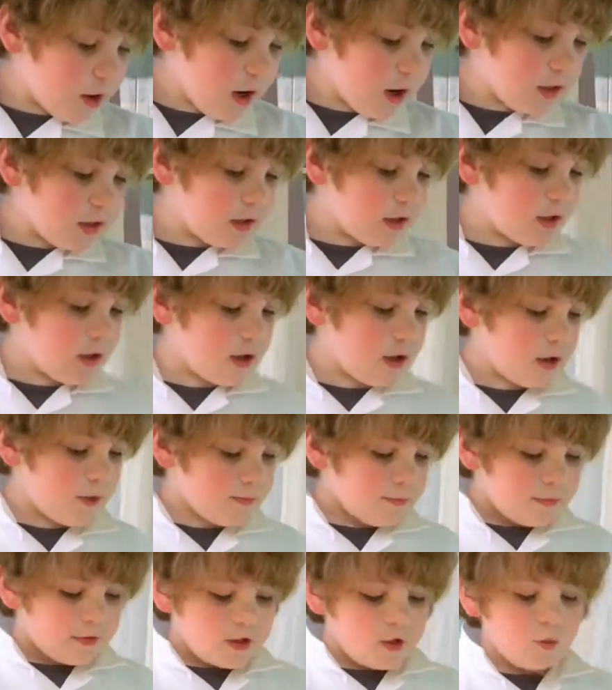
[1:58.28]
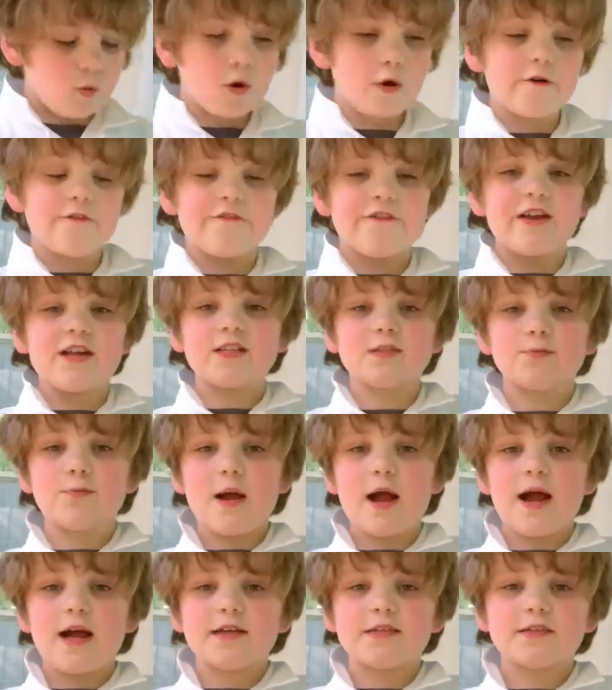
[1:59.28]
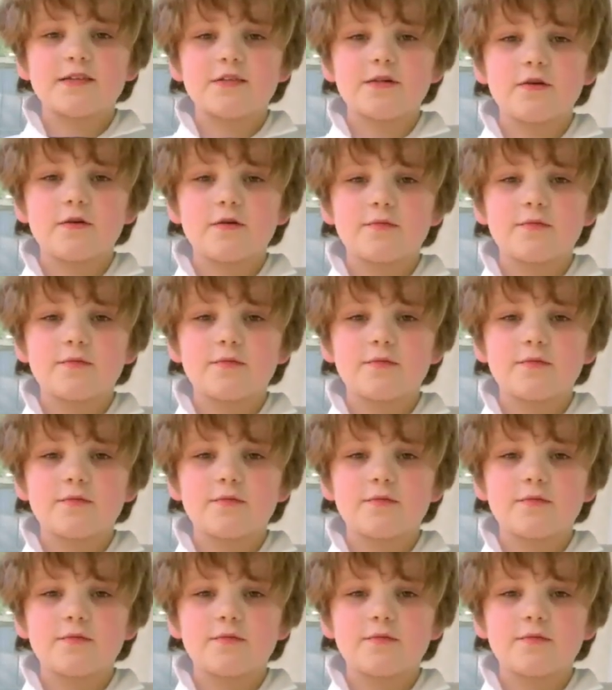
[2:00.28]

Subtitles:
idea to wear a face mask.